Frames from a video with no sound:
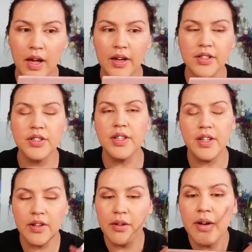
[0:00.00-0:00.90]

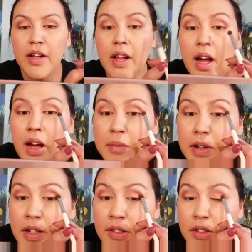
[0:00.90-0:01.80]
Actually, you know what? I'm
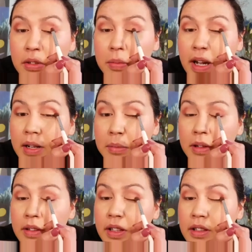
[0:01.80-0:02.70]
not too mad
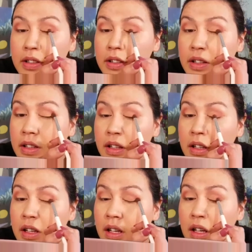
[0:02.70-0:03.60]
about this.
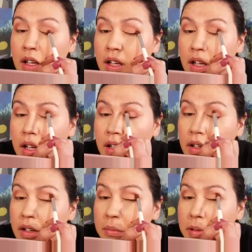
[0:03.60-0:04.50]

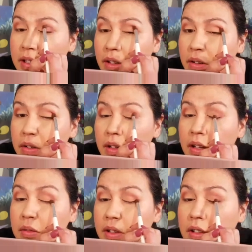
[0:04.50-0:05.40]
It could be a whole
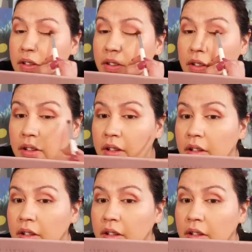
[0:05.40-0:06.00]
lot worse.